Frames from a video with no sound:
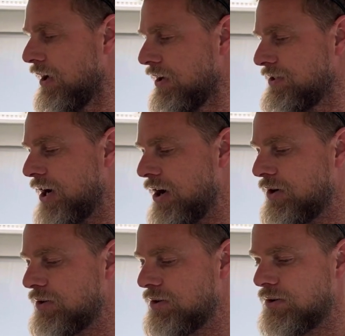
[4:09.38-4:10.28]

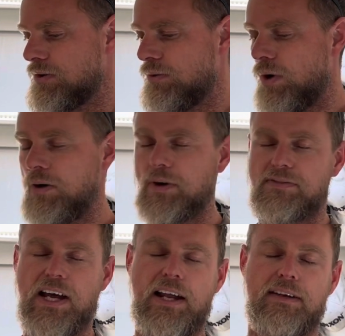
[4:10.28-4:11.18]
So what
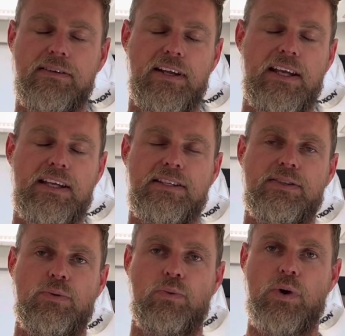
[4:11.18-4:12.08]
we've done
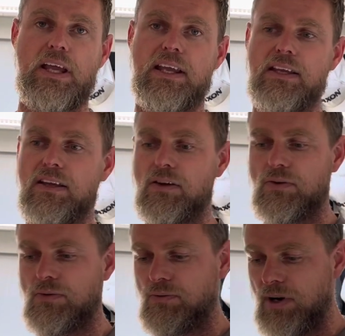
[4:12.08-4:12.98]
is we
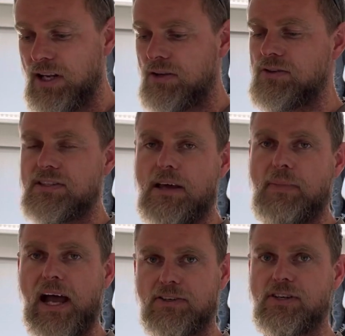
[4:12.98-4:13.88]
reused their
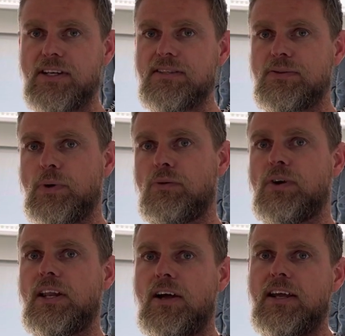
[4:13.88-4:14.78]
batteries. We
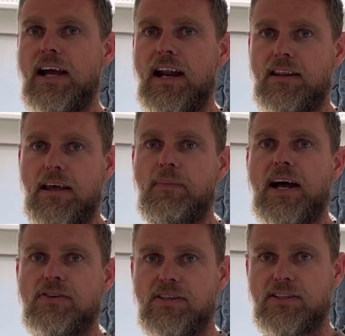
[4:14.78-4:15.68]
relocated their
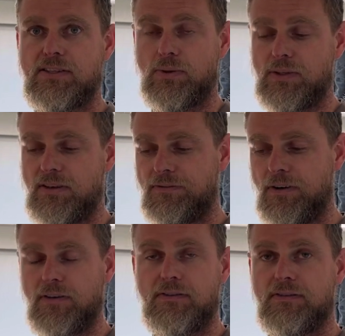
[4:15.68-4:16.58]
batteries to a
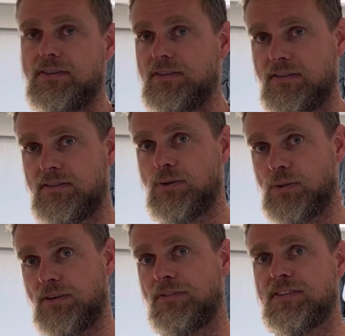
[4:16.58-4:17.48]
different
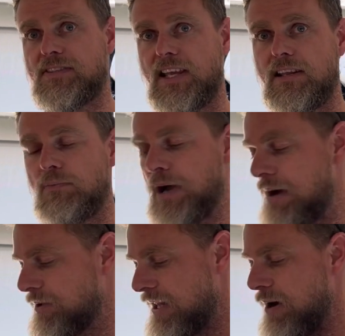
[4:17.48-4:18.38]
seat
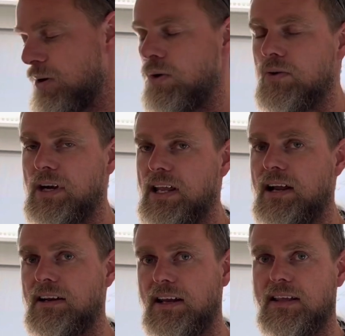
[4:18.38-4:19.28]
compartment. They were already
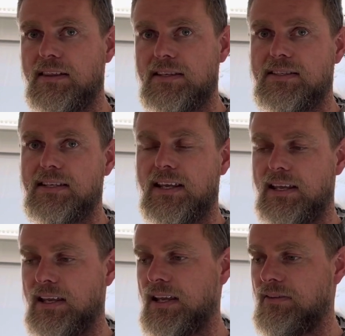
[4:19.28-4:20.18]
underneath this seat
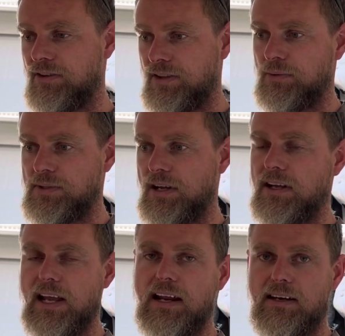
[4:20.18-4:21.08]
here. Everything was
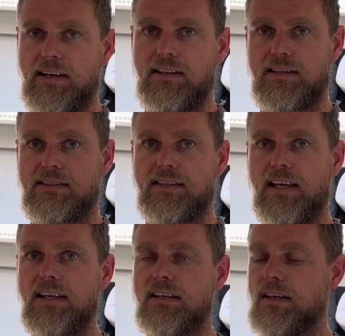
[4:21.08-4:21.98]
located in this seat.